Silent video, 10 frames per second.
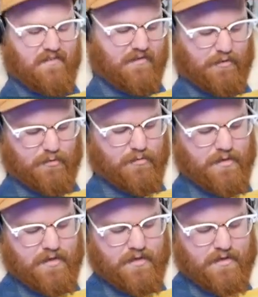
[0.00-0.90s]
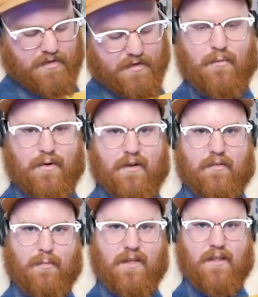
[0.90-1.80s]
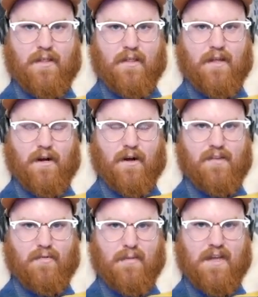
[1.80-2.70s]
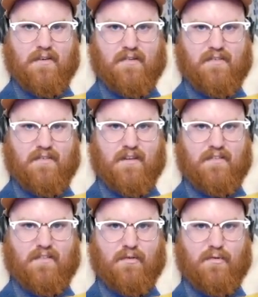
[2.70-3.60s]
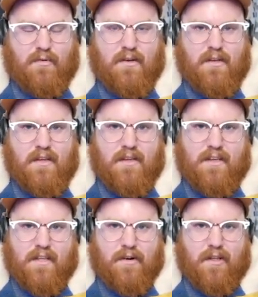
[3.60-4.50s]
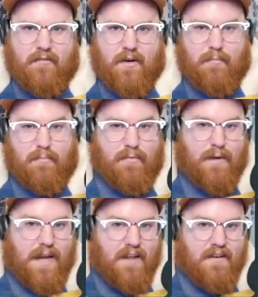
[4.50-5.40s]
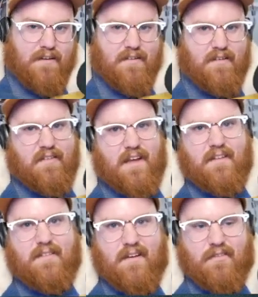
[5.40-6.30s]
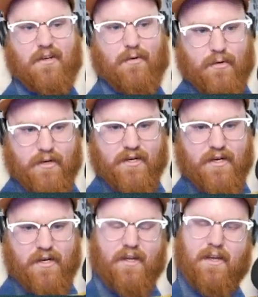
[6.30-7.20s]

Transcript: So we worked with an awesome agency to get all of our brand design stuff in order.